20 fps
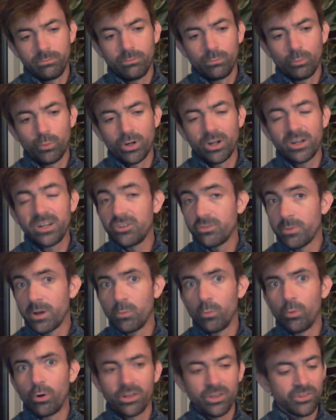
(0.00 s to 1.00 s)
one on each of
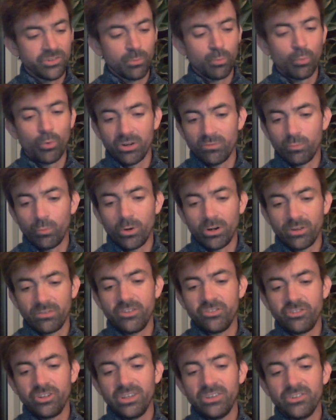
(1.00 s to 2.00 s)
my warriors and one of
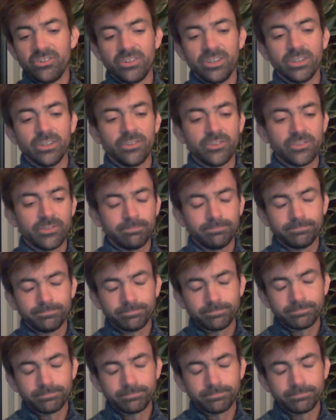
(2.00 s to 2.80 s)
the gene stealers.